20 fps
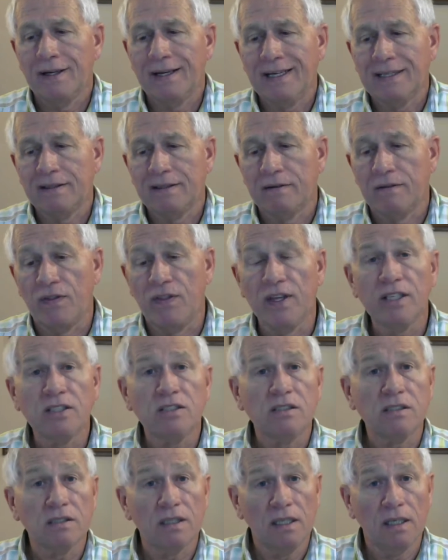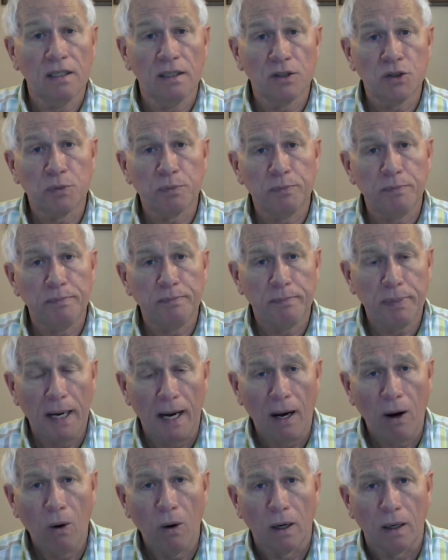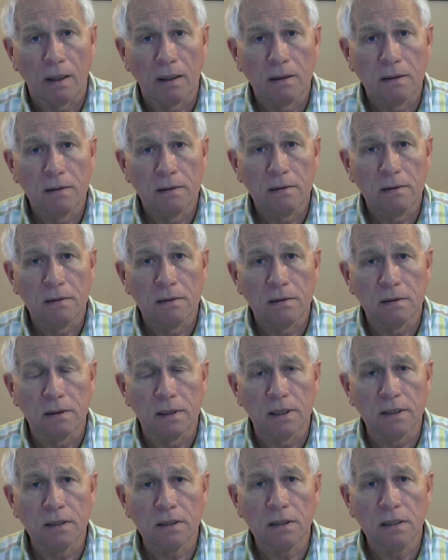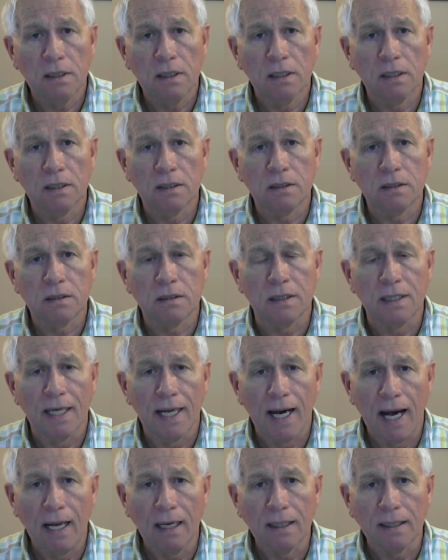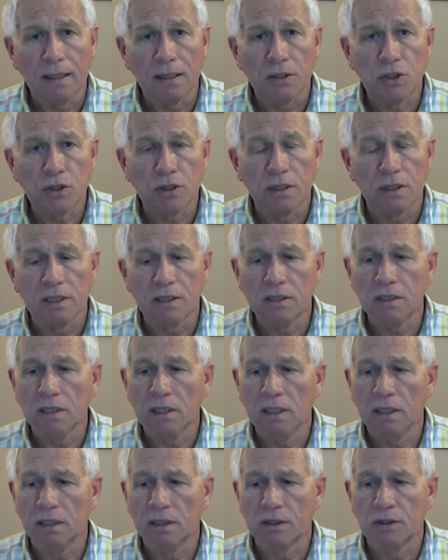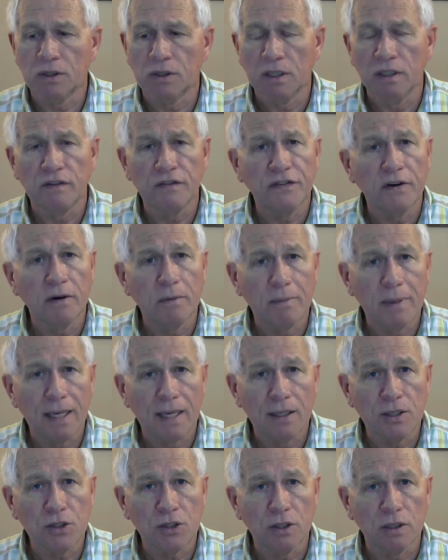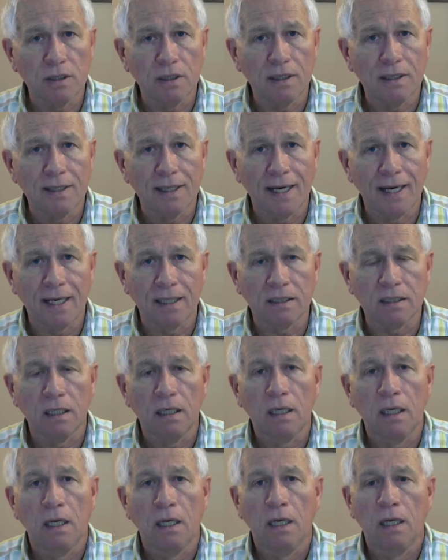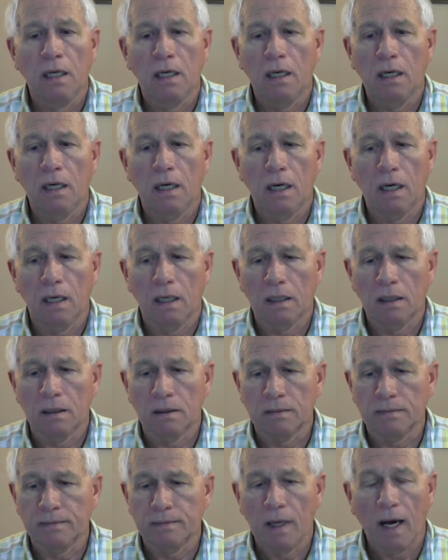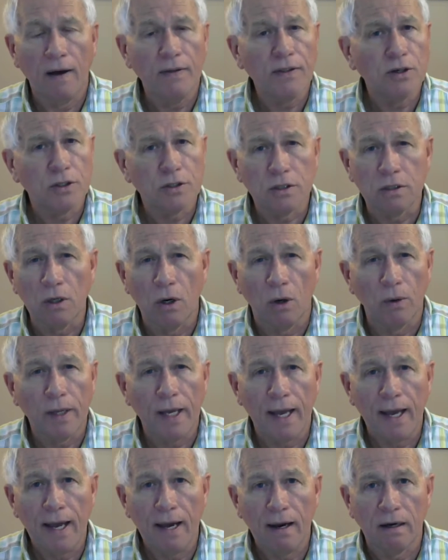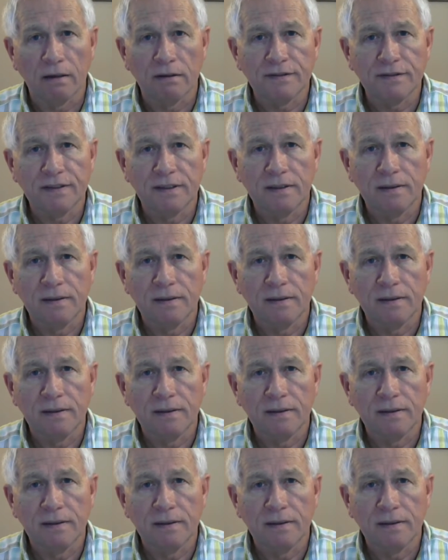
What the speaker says: This is power. This is knowledge. This is information that others don't have.